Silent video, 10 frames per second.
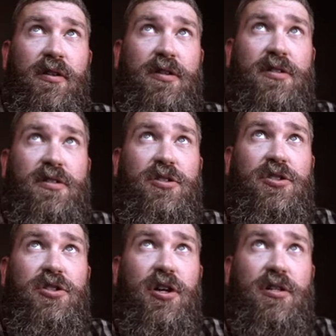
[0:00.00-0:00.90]
This is
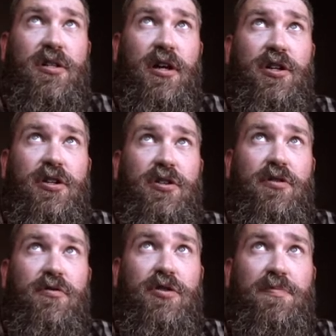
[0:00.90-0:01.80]
just a
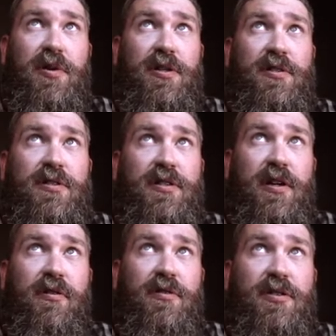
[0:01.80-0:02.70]
huge piece of
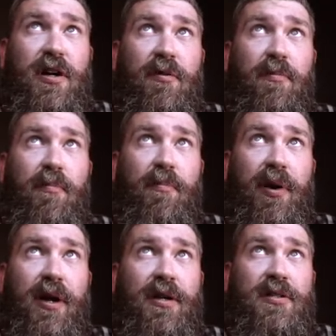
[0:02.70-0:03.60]
steel. See how
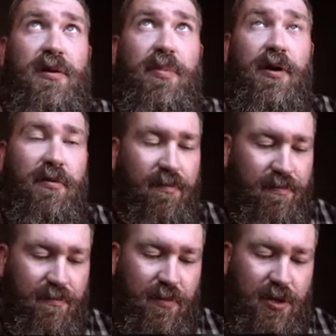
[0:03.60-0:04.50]
big it is compared to
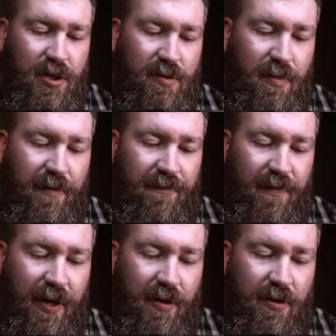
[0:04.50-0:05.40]
just my
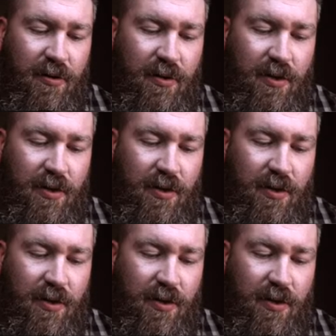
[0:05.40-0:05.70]
finger?